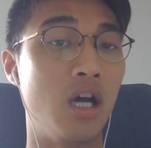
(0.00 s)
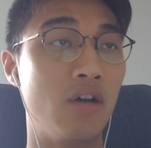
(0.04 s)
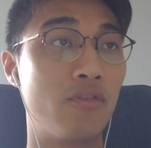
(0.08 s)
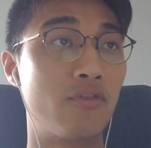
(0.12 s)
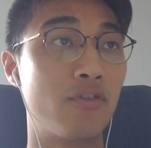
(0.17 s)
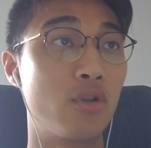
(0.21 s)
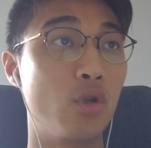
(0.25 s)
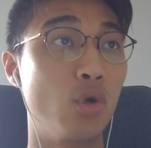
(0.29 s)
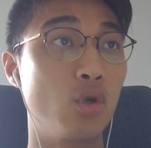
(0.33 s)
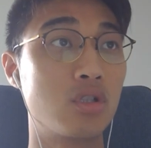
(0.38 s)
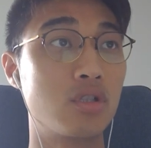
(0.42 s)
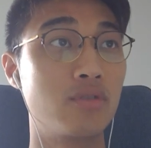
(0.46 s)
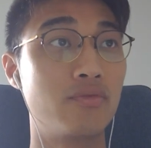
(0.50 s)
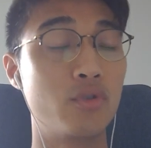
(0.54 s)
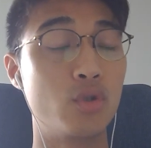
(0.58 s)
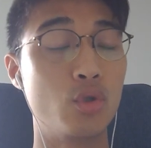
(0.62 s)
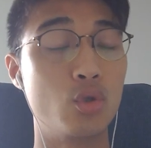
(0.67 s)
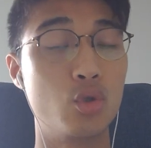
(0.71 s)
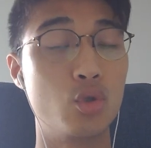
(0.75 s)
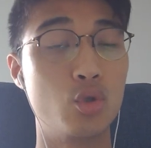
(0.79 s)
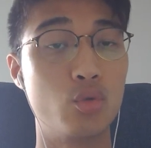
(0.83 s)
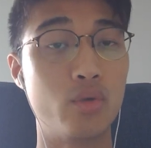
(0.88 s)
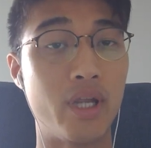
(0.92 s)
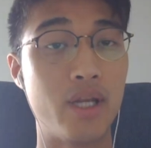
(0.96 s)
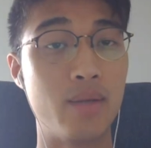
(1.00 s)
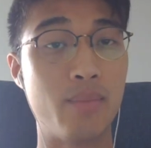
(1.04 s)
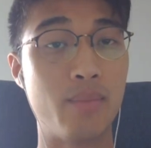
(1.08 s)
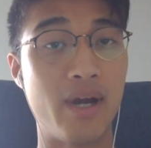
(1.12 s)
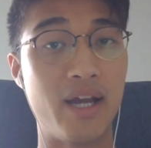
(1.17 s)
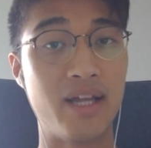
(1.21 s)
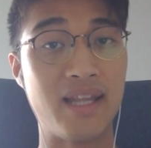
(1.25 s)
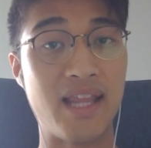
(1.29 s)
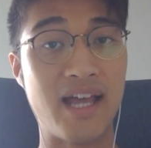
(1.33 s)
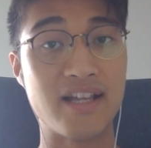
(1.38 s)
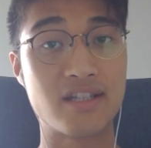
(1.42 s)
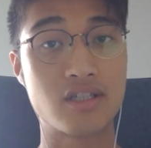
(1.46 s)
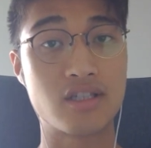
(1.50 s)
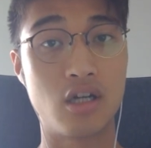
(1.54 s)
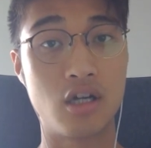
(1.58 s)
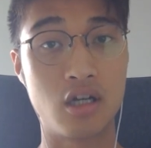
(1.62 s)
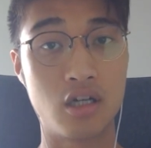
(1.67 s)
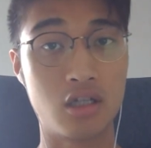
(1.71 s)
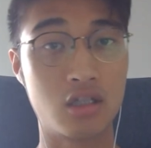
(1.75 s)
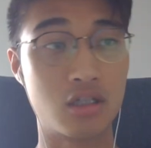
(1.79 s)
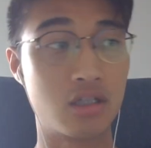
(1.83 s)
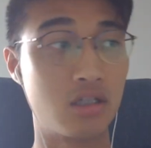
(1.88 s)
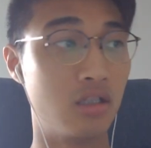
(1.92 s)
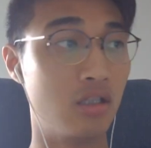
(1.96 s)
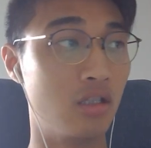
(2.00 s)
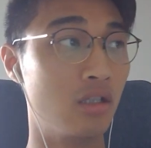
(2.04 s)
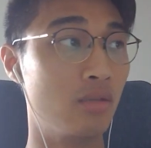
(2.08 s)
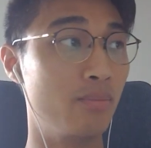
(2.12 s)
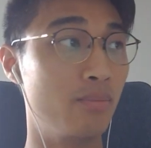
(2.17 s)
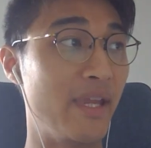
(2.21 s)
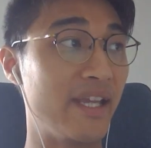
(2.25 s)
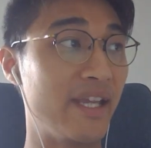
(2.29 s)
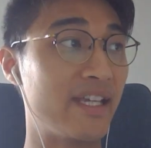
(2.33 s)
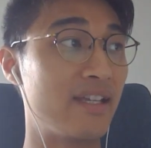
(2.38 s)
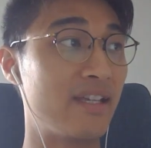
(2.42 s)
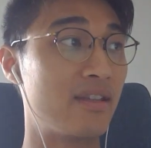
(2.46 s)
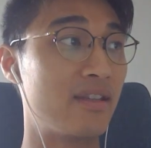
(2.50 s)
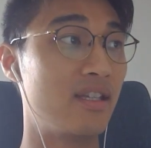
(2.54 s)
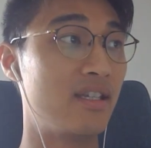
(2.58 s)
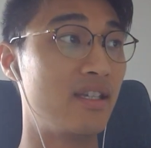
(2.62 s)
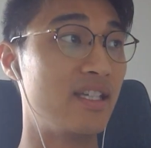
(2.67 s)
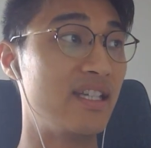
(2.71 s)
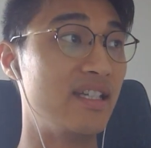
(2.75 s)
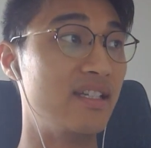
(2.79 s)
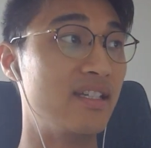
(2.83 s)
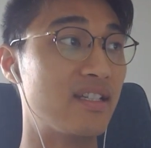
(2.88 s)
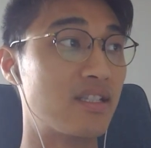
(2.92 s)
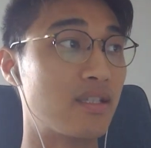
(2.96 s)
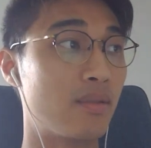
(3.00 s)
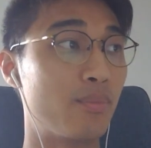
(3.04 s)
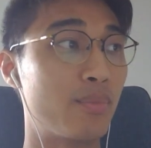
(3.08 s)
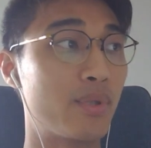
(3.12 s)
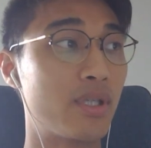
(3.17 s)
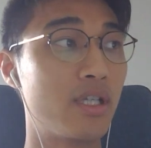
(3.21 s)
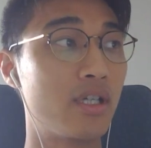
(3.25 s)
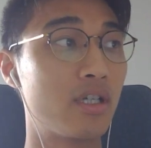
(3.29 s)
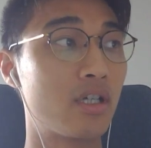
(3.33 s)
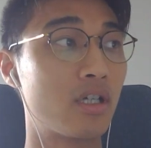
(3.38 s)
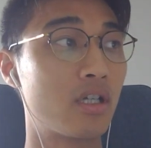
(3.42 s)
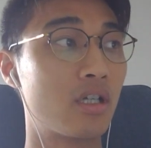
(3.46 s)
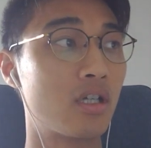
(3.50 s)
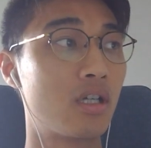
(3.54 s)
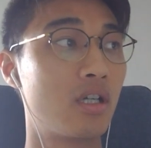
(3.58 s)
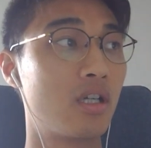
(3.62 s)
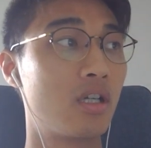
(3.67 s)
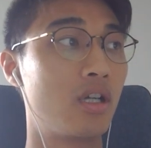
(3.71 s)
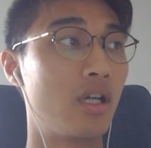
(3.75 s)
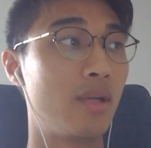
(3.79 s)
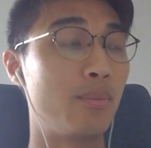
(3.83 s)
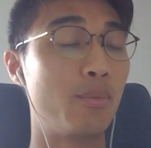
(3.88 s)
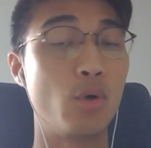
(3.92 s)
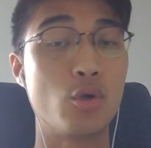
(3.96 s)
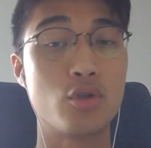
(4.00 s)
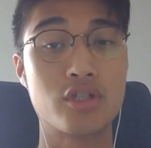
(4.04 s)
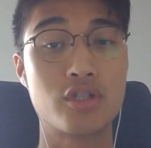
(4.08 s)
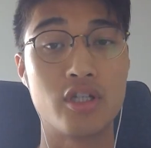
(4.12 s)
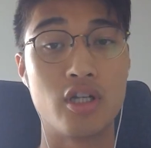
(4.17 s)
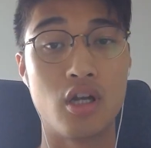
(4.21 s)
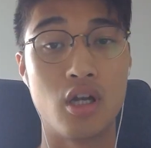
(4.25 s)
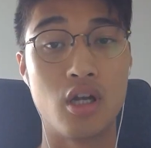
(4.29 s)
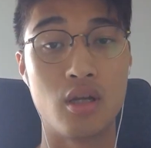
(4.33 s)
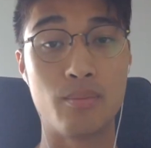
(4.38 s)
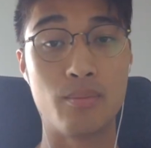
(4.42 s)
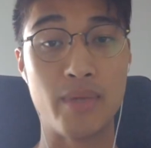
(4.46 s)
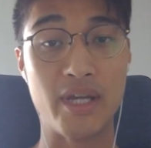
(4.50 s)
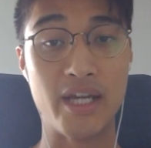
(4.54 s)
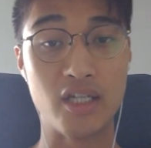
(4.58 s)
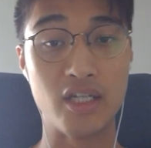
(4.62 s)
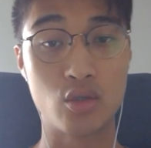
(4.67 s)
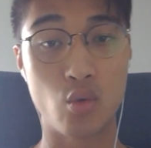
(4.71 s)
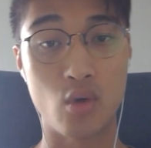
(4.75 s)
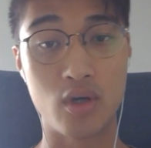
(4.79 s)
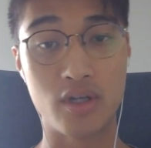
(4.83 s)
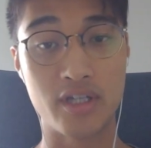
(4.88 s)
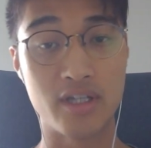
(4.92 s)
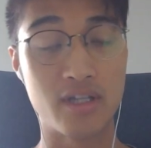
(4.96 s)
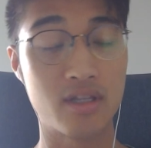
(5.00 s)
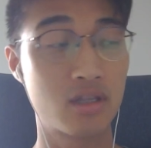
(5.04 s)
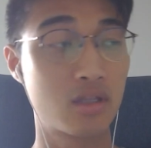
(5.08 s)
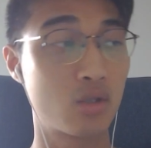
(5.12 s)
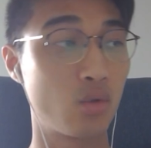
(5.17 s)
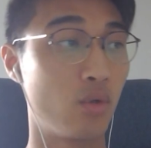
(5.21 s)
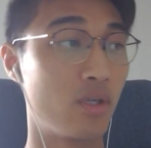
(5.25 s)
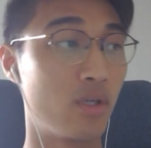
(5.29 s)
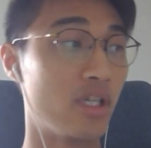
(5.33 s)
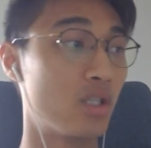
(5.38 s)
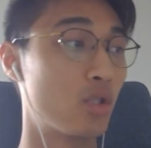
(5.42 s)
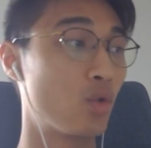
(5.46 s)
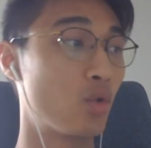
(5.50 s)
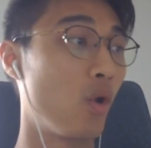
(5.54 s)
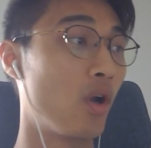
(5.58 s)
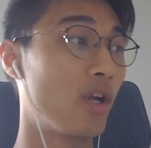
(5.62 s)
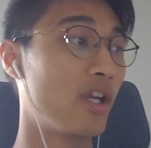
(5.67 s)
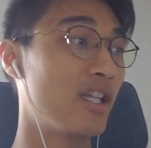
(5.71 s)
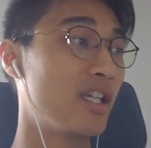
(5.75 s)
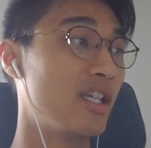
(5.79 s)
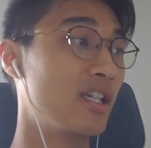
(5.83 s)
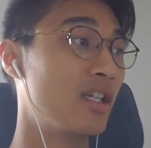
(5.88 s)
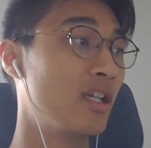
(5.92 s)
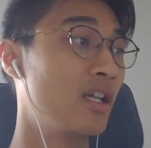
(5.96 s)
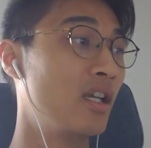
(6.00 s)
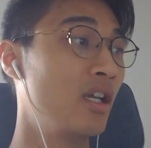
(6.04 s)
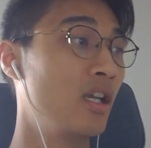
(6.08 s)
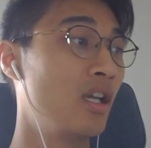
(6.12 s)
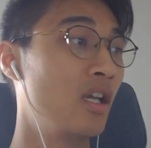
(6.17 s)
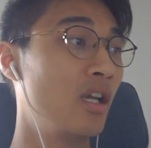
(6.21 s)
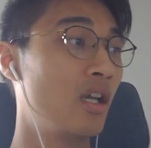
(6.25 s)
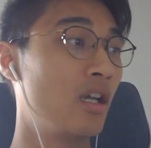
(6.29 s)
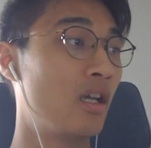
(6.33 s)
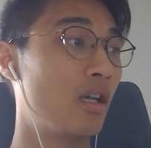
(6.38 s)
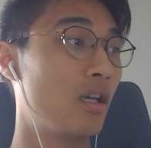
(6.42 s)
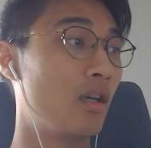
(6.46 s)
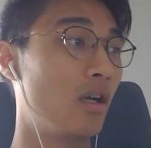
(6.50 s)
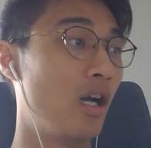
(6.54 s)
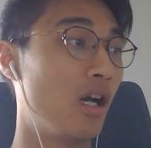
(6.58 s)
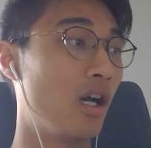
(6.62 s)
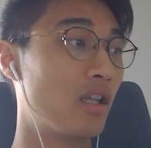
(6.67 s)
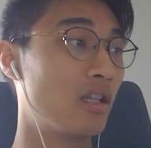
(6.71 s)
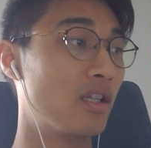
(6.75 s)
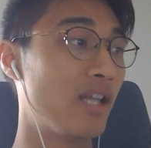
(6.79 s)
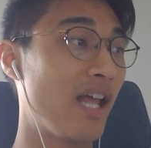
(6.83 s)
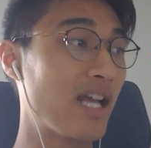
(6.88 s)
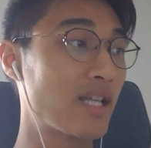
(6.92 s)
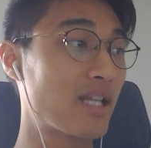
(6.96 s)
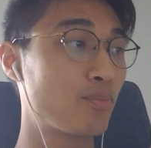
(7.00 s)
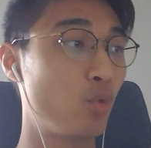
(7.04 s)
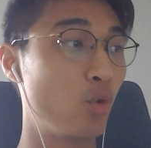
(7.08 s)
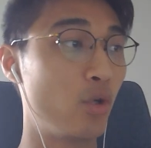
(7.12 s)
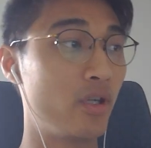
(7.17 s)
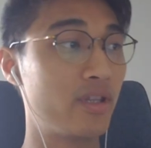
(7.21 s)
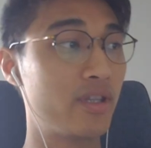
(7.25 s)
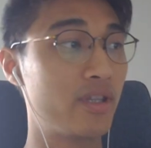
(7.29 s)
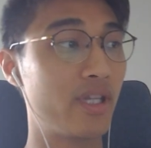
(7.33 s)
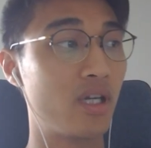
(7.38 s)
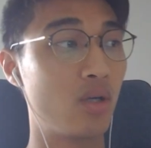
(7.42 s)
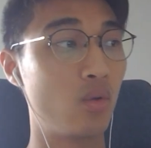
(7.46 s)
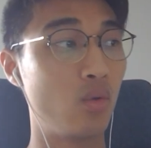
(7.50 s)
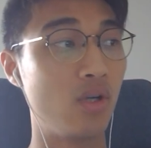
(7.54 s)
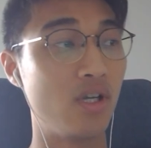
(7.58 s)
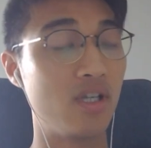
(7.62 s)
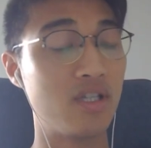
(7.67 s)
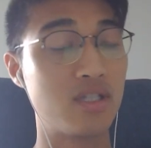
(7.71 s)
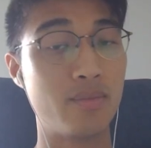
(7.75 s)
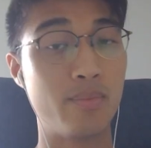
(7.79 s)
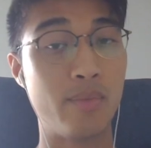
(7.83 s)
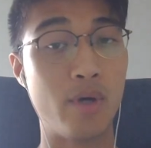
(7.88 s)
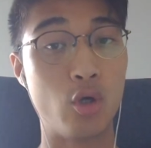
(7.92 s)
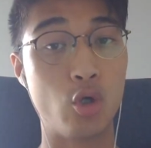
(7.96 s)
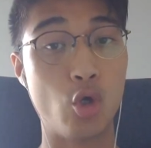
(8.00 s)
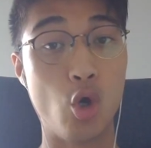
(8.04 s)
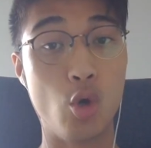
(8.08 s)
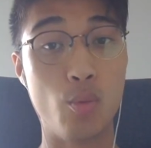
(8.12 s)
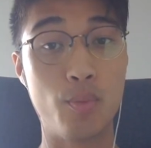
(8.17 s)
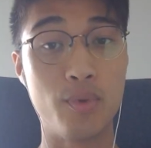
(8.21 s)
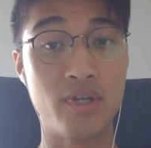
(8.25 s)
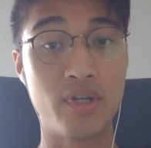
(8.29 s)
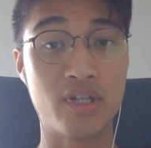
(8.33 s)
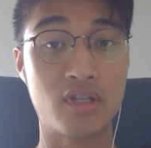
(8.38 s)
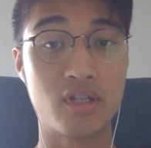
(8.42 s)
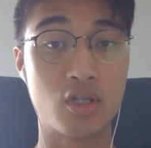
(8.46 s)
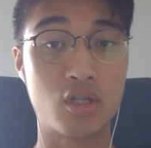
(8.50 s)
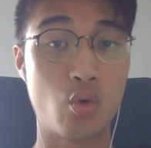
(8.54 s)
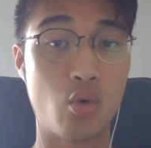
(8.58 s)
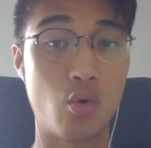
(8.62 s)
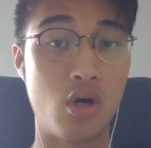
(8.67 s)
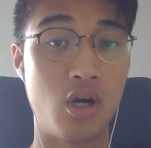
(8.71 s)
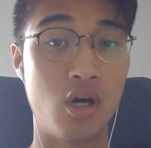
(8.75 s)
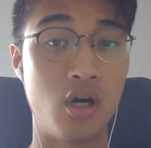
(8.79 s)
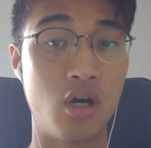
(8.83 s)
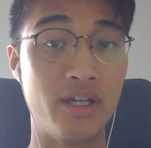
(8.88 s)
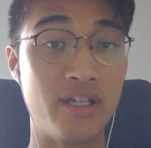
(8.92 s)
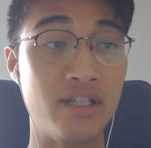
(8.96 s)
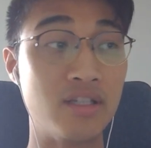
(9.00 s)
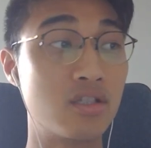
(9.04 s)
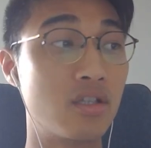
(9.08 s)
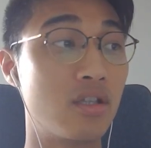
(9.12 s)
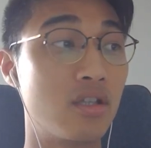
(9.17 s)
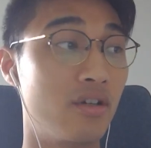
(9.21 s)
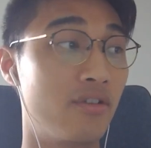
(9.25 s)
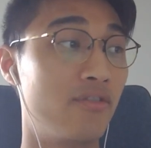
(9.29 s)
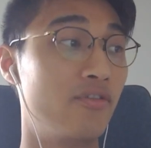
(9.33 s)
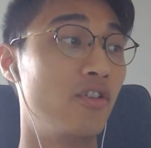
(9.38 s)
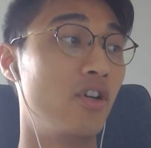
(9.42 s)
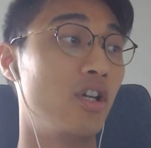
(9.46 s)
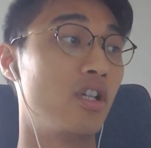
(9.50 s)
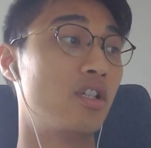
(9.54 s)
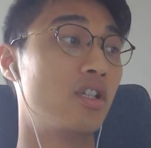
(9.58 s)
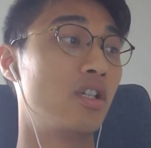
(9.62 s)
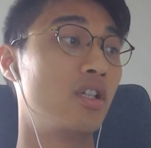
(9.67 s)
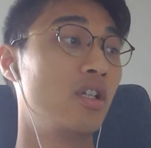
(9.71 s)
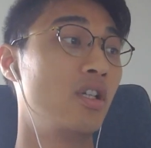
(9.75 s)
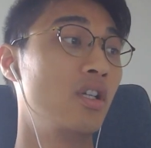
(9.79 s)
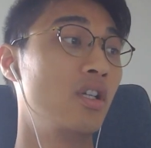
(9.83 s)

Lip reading: For those of you who read my last article, Making the Knee Disappear, I posted on May 20th, 2020. The last point there was about opening the quad into the foot,